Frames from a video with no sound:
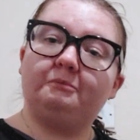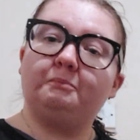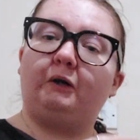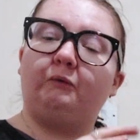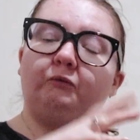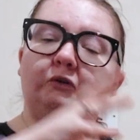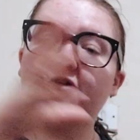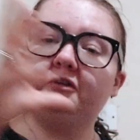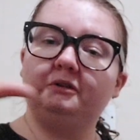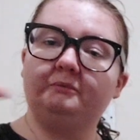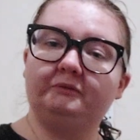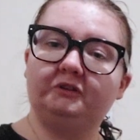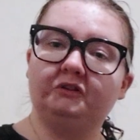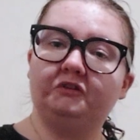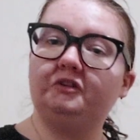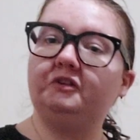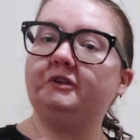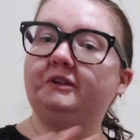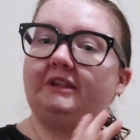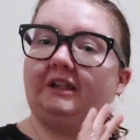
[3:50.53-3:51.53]
but I want them so
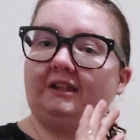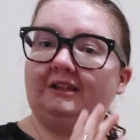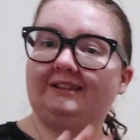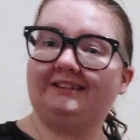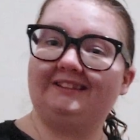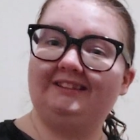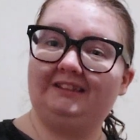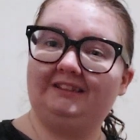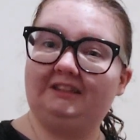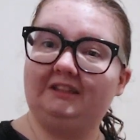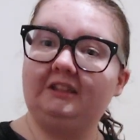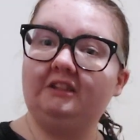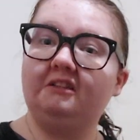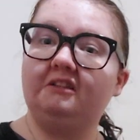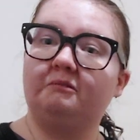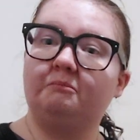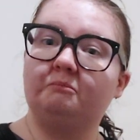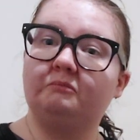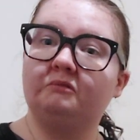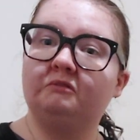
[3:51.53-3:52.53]
you guys can see
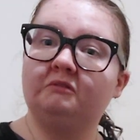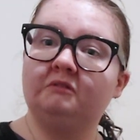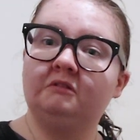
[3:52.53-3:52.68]
them